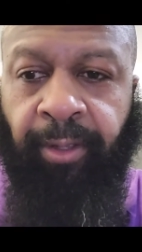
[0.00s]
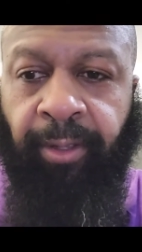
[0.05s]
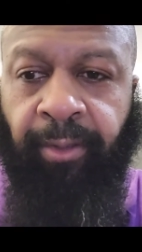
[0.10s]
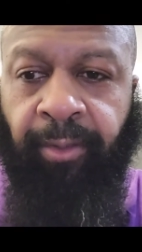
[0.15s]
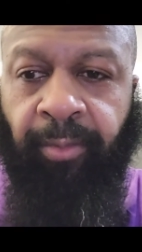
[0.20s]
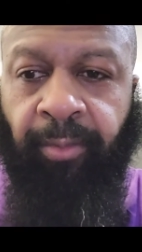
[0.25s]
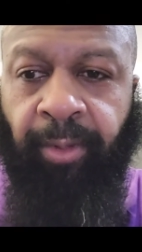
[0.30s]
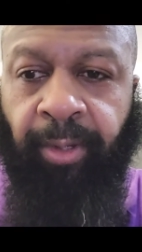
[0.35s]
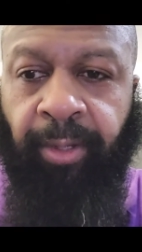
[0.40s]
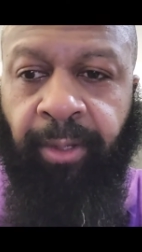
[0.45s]

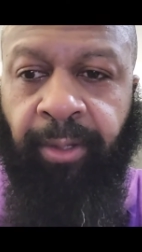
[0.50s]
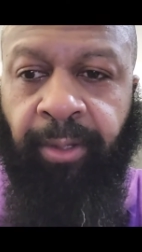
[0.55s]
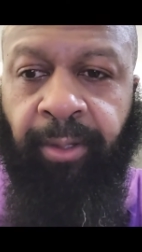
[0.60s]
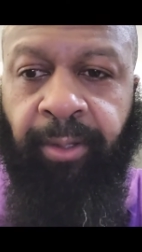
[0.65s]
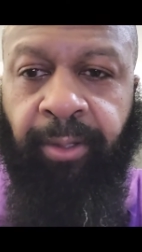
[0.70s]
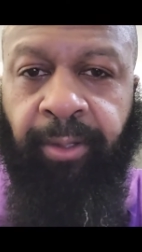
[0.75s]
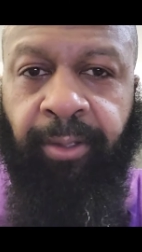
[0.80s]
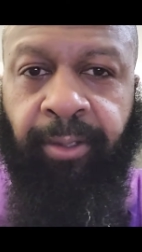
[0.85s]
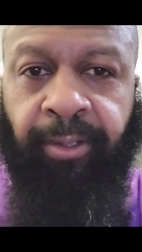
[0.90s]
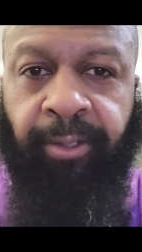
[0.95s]
you want to
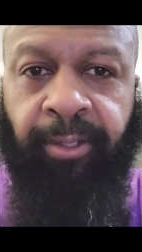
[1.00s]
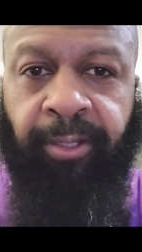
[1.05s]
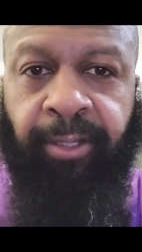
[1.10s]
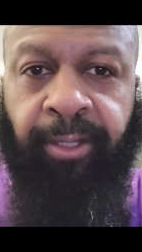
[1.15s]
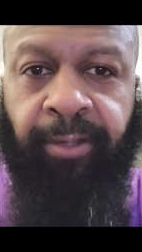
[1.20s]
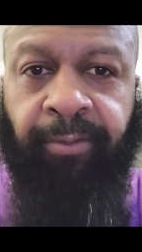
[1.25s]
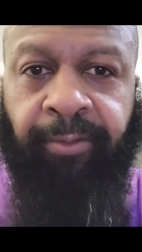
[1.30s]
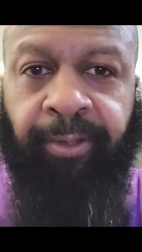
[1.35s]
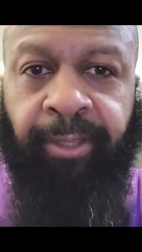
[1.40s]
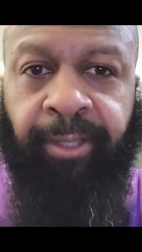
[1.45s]
look good
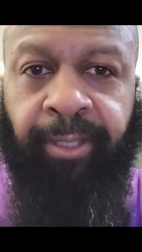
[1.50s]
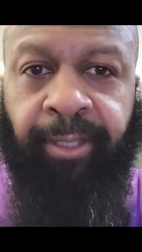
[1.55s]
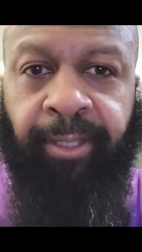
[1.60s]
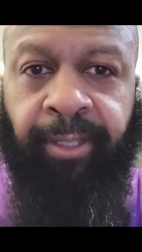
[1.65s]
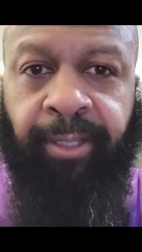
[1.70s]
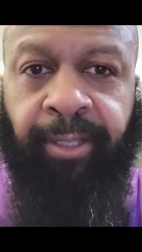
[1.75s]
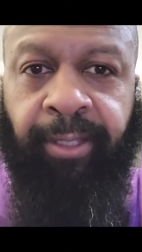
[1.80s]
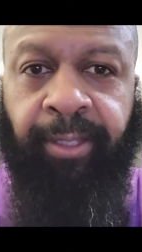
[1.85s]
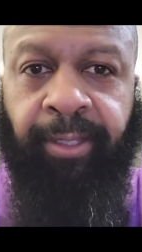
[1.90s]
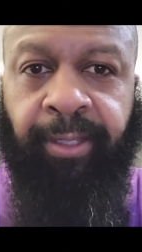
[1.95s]
and
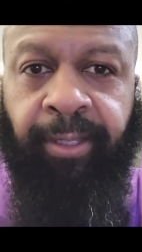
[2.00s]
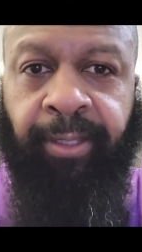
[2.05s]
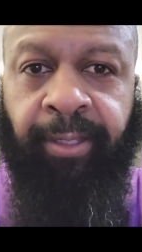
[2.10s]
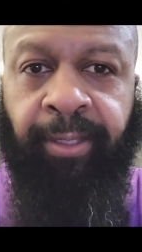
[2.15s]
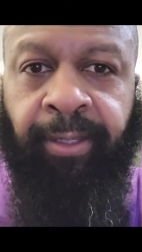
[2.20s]
everything, and